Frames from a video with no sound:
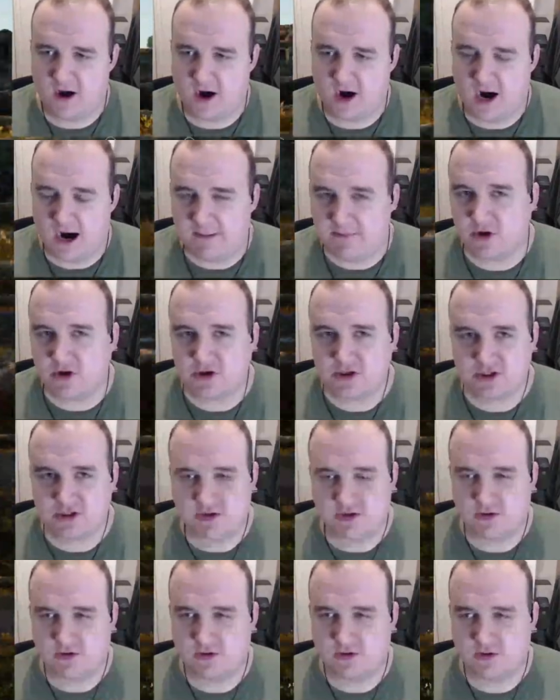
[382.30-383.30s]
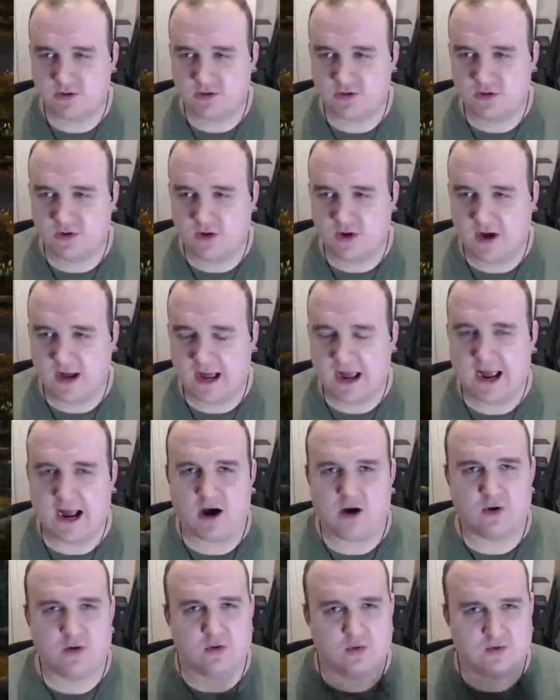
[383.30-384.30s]
I'm not sure
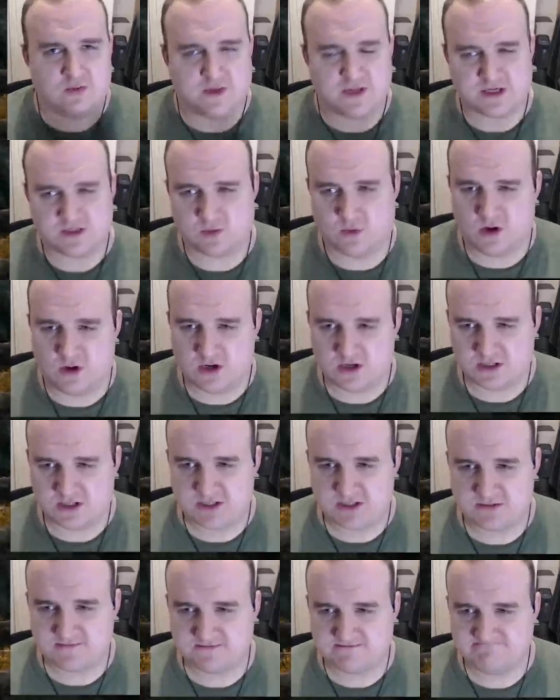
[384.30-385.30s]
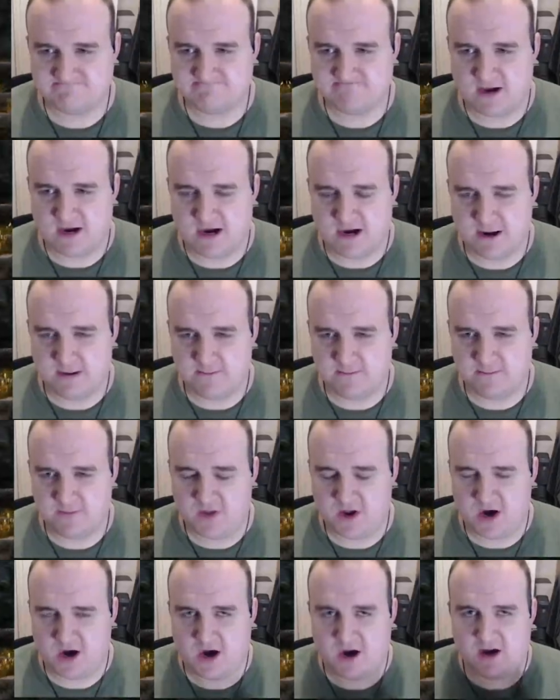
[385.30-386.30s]
how this works.
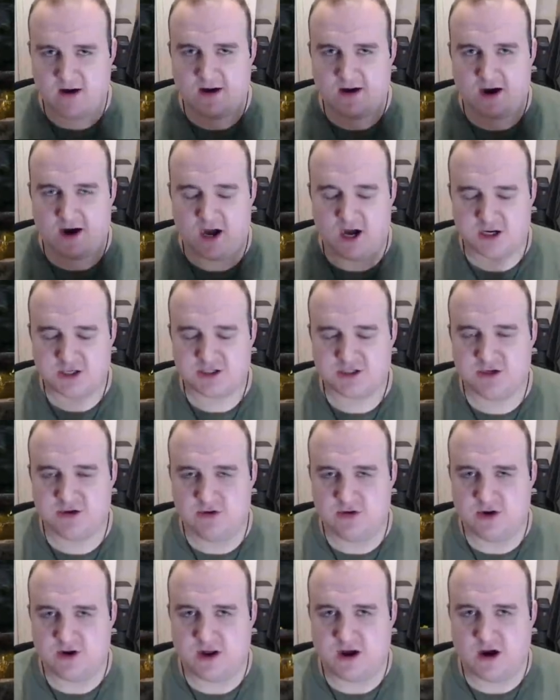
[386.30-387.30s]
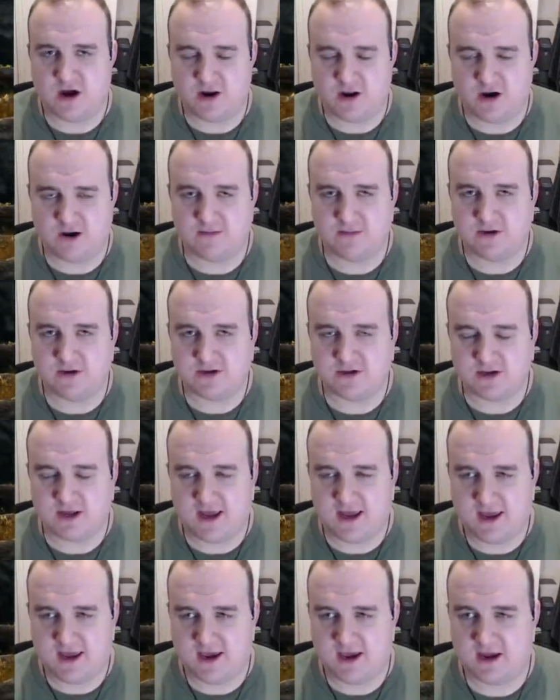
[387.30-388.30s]
I shoot an unarmoured
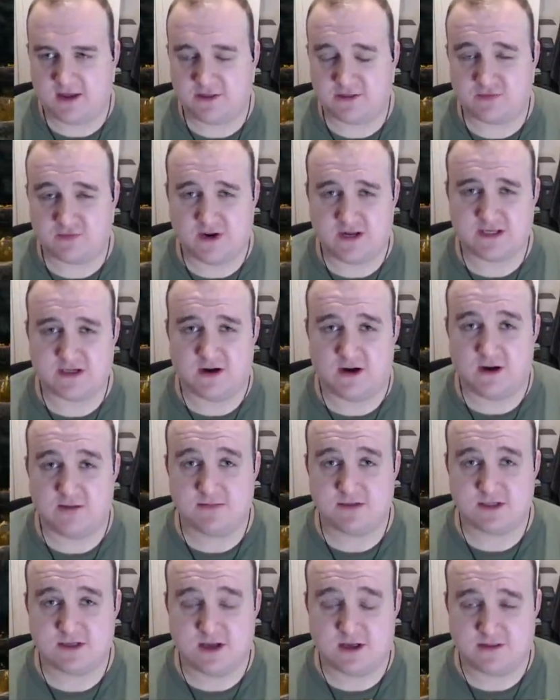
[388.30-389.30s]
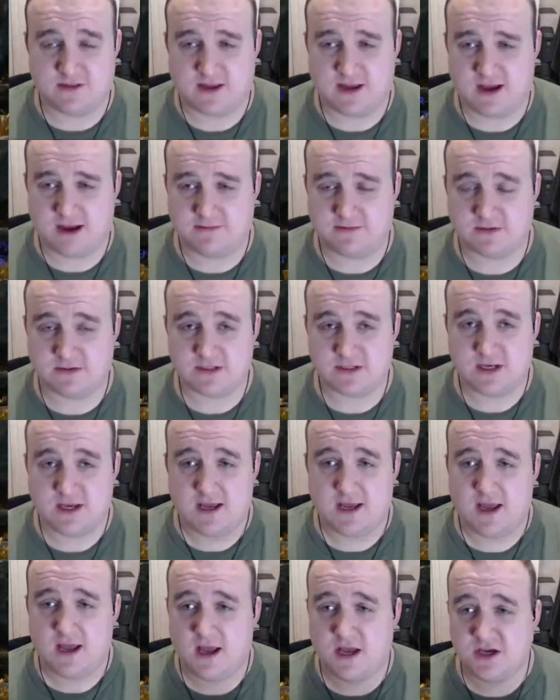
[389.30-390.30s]
AA 3 times and nothing happens.
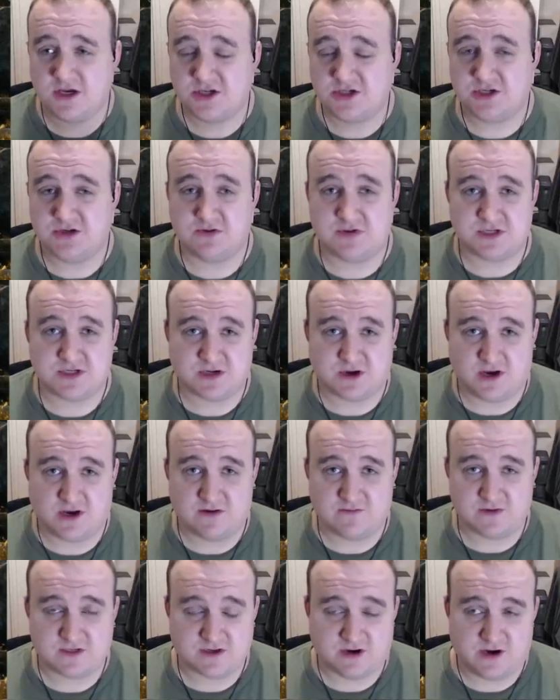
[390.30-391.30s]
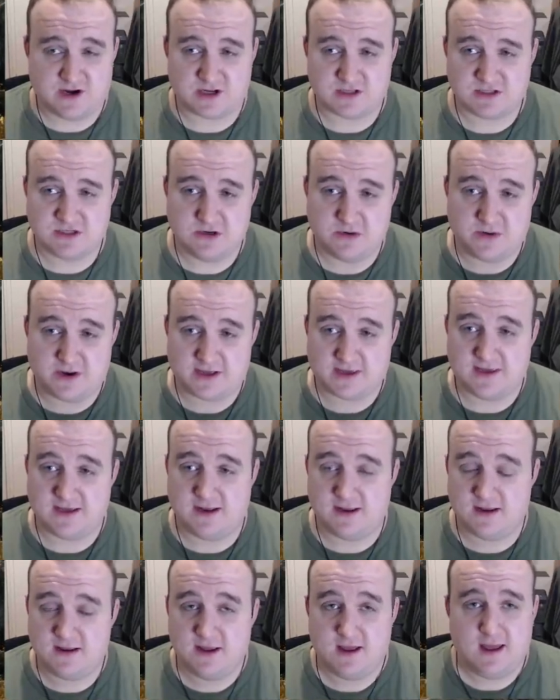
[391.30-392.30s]
Shoot the side of a Tiger 2 and I kill
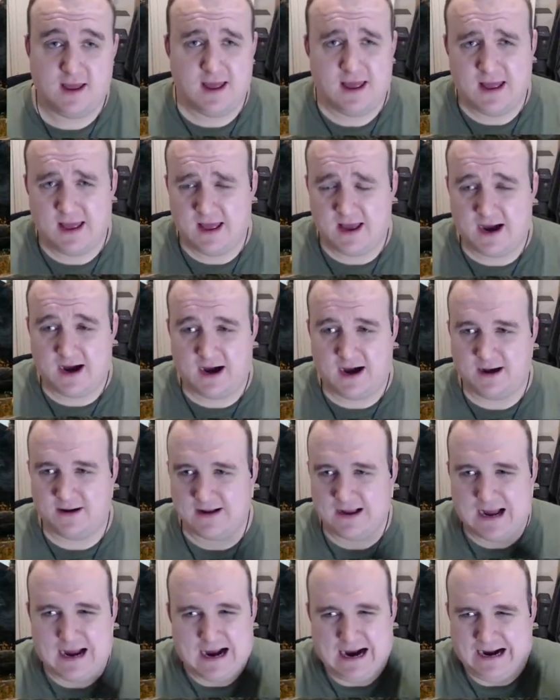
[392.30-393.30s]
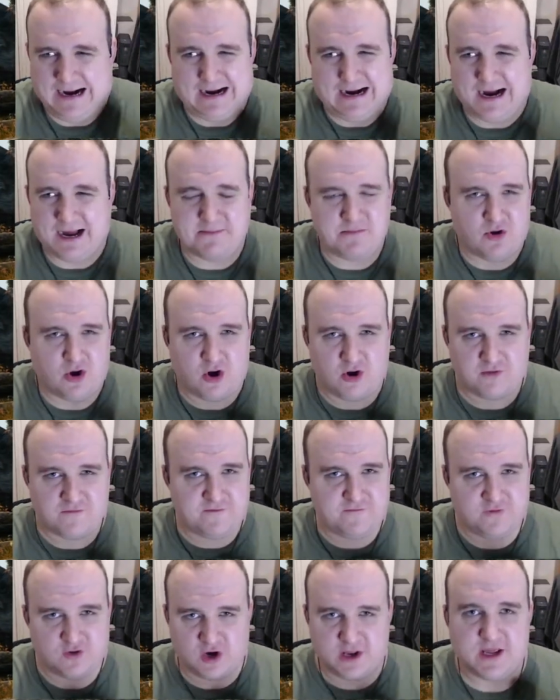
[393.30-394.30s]
it. I'm not
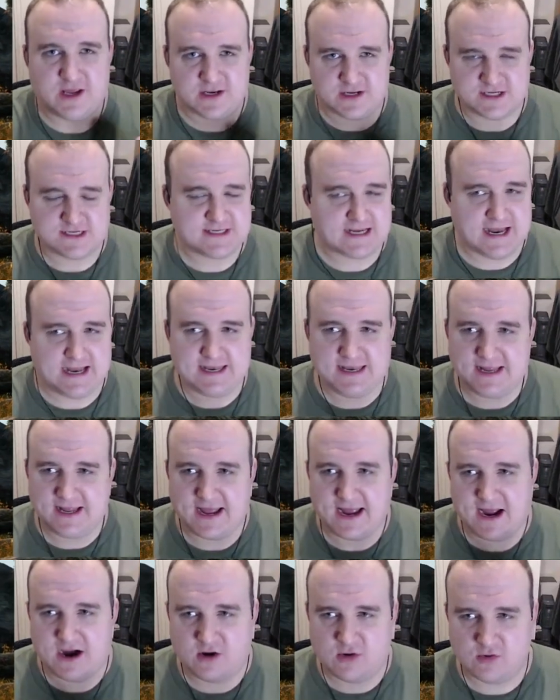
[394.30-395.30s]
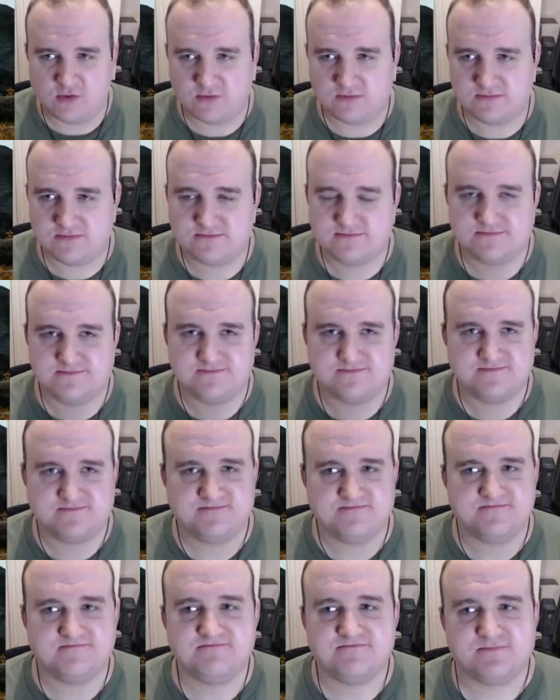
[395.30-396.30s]
fully understanding how
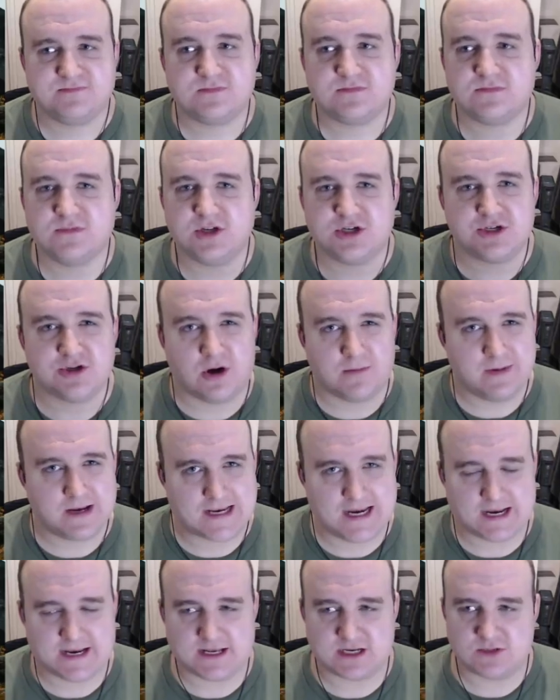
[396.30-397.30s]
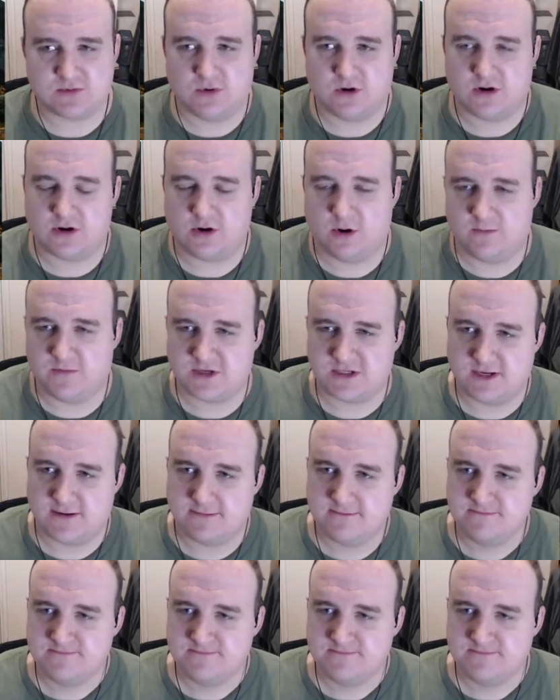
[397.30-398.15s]
the shot mechanics work, obviously.